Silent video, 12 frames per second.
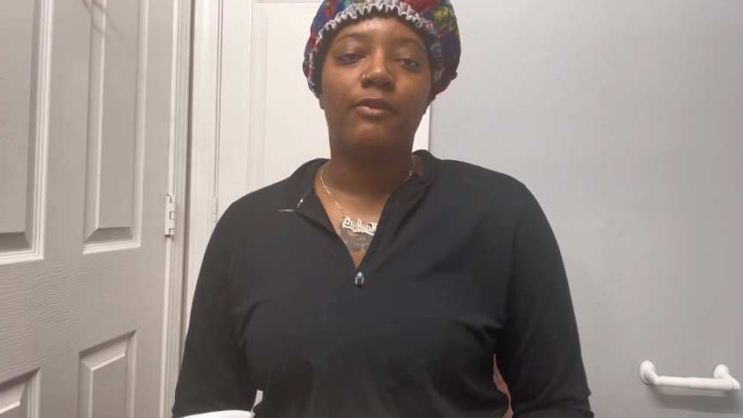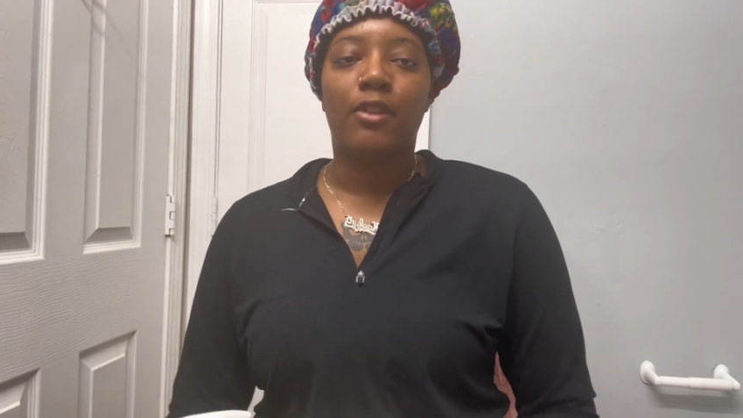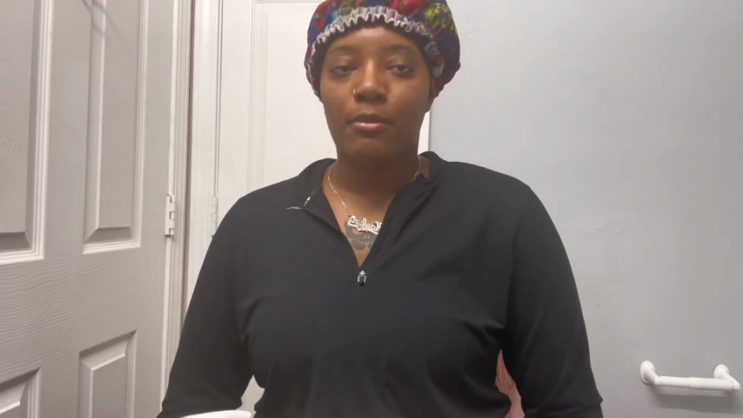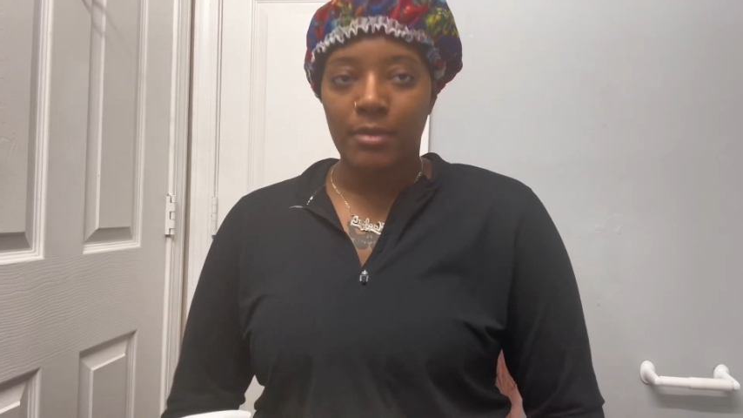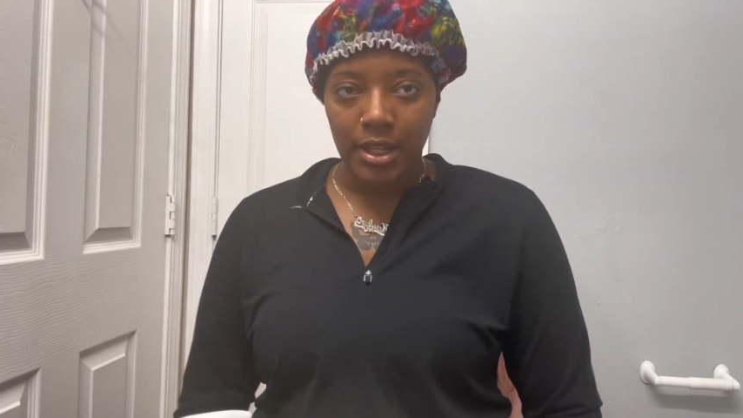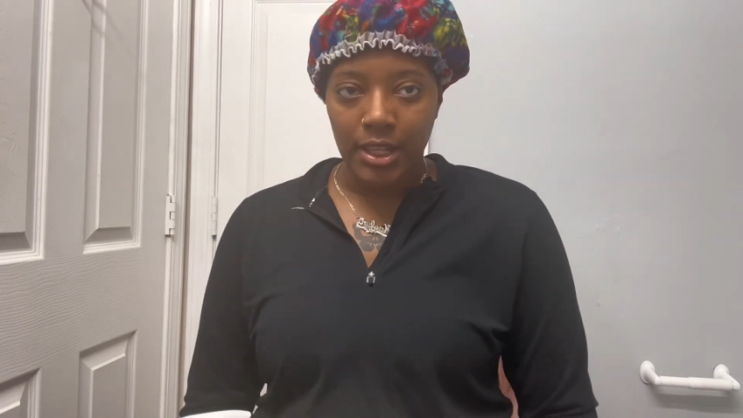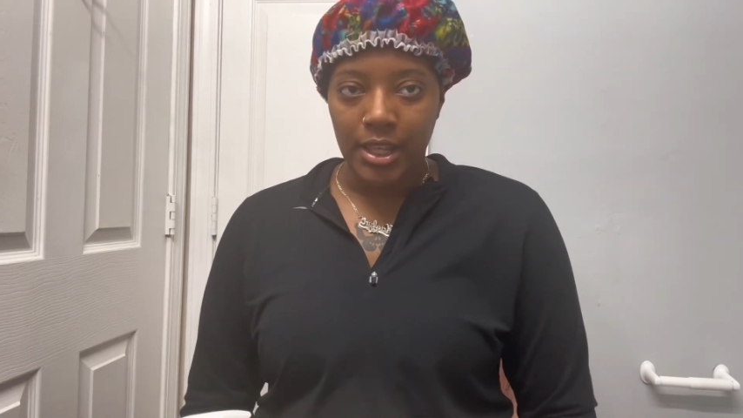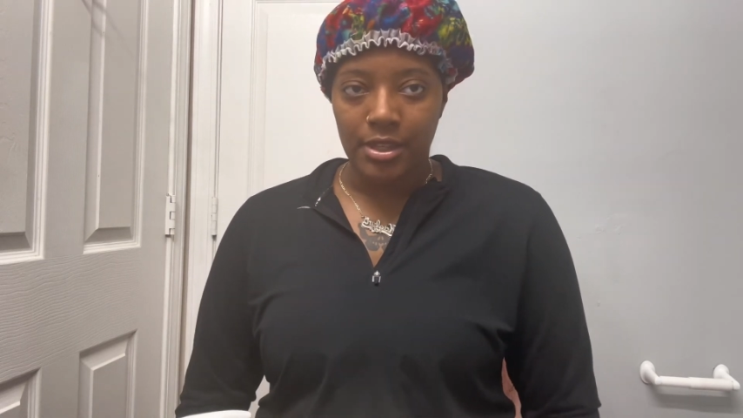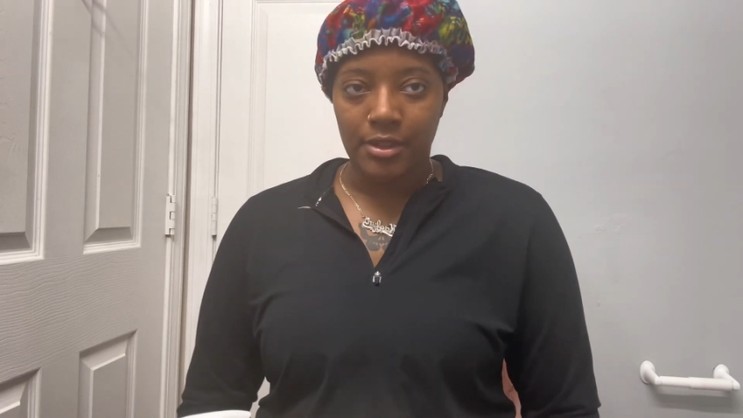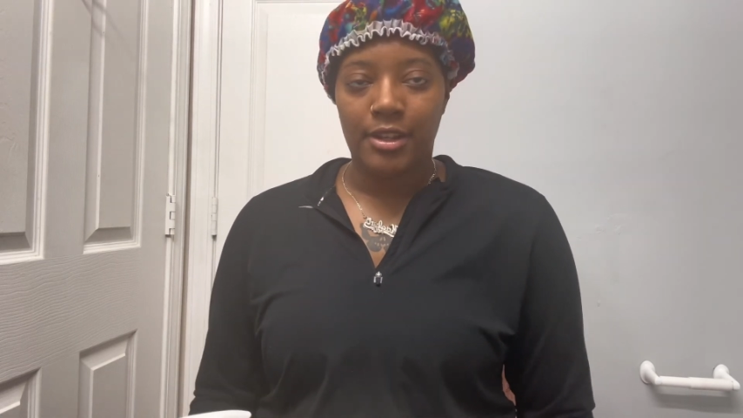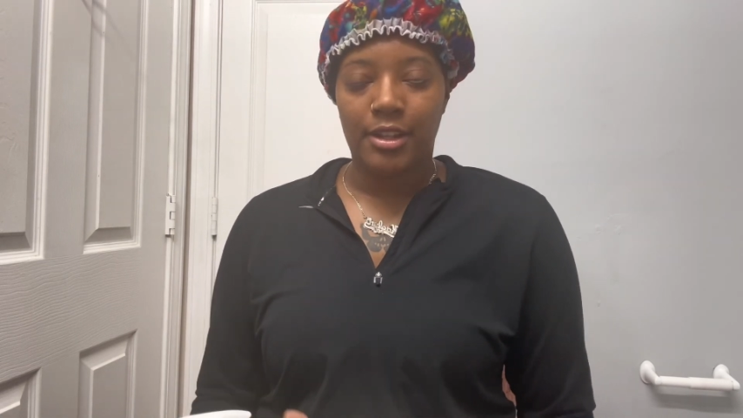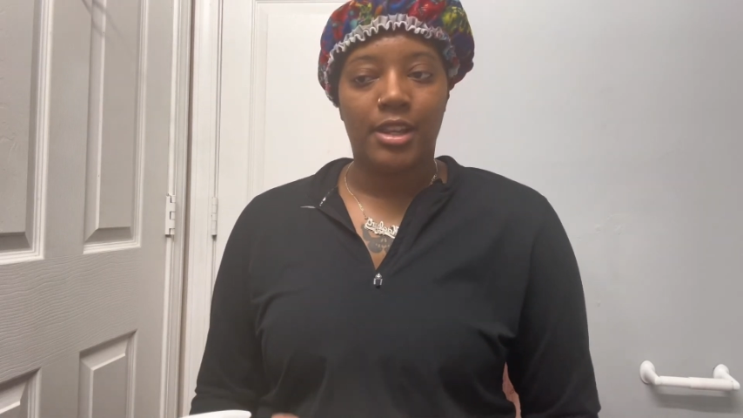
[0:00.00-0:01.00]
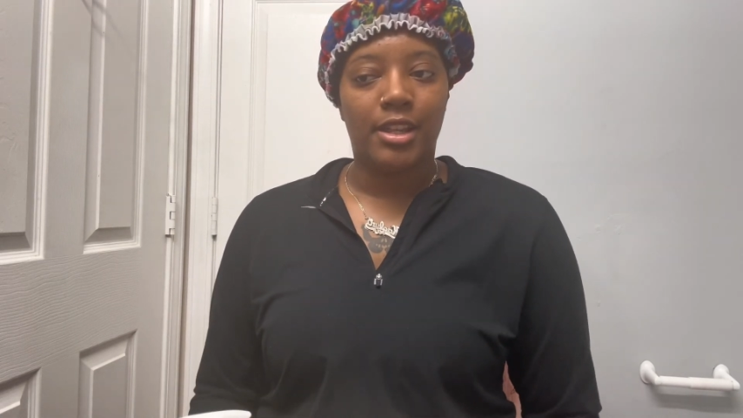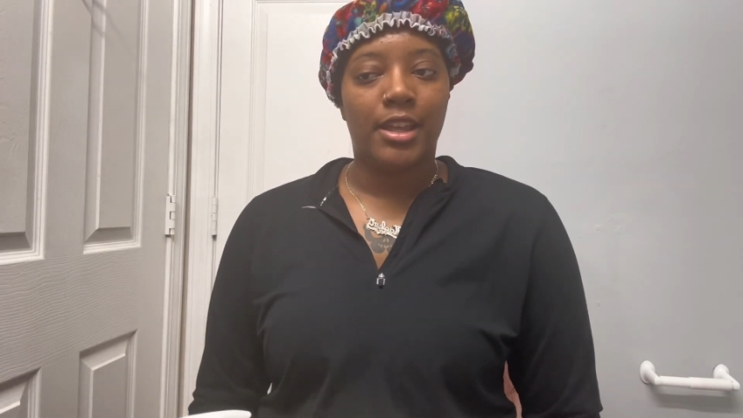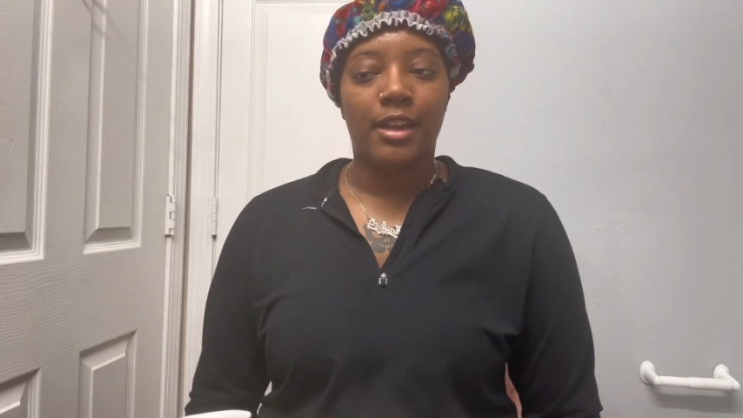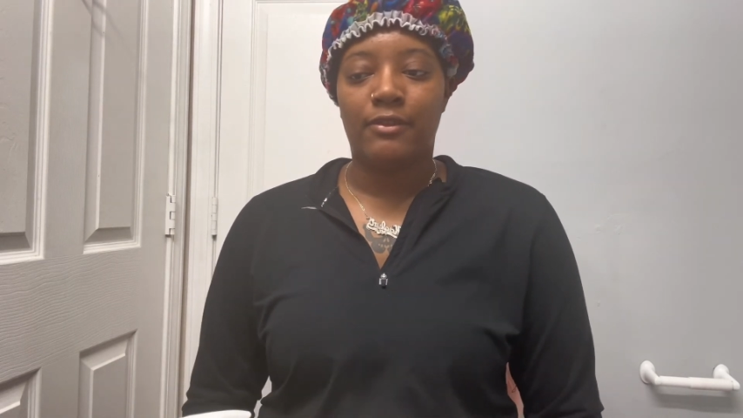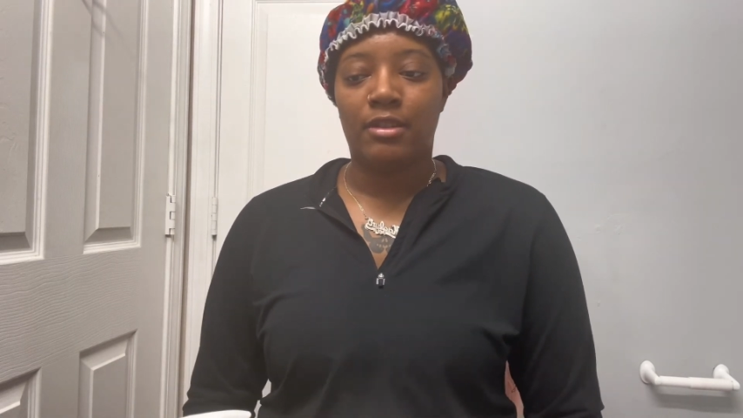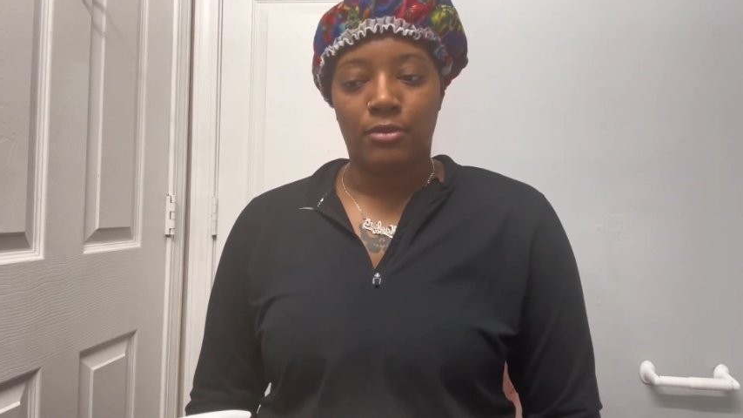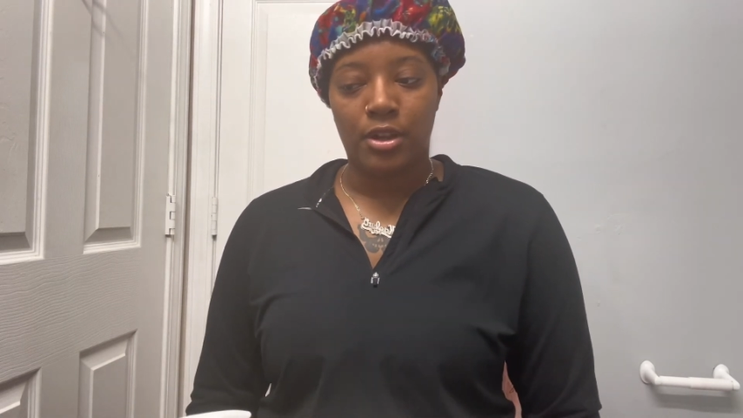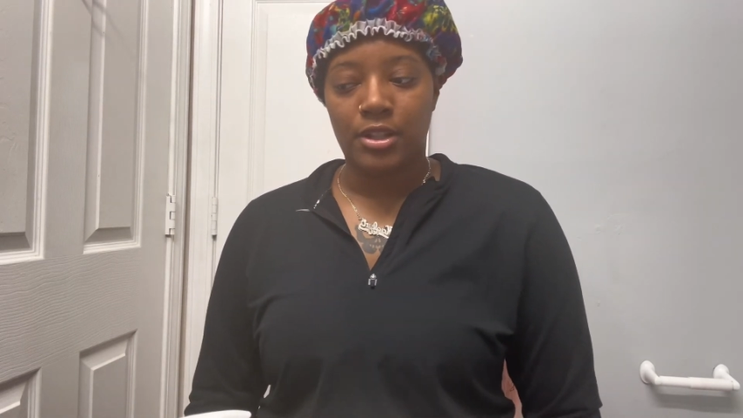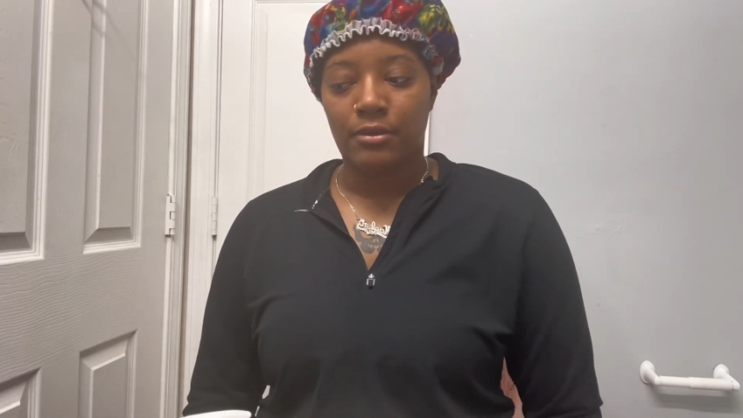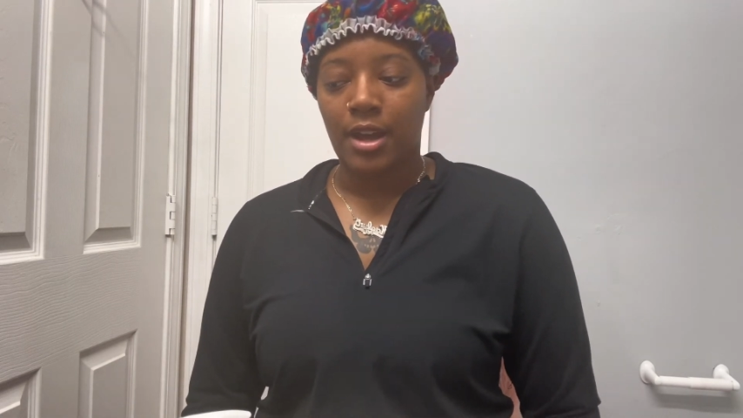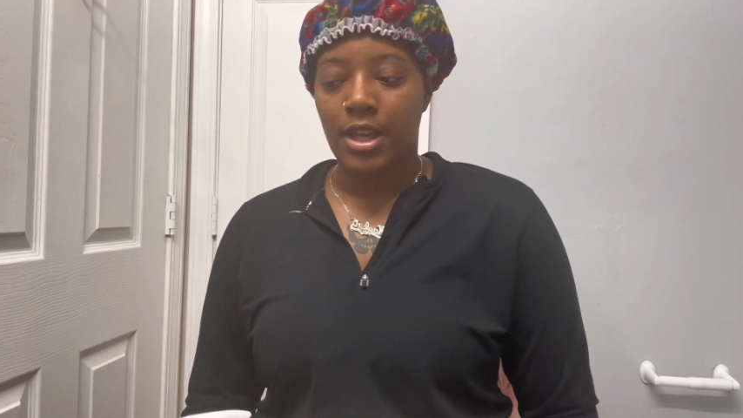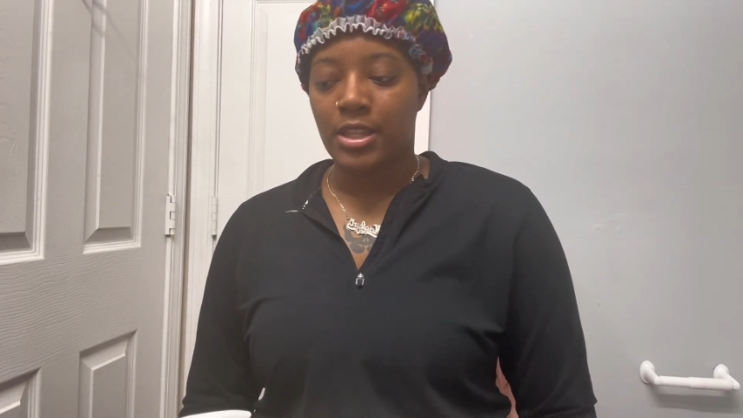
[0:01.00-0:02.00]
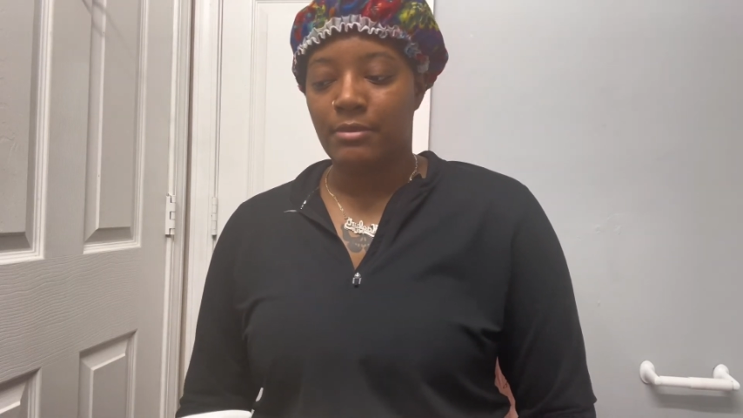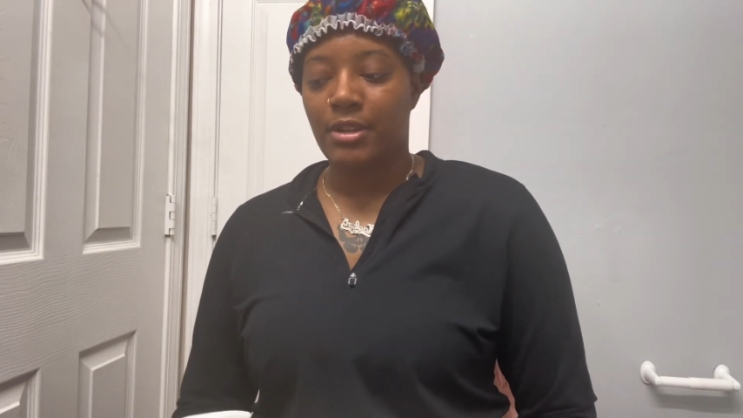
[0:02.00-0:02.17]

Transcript: foaming cleanser and then the Cetaphil moisturizer.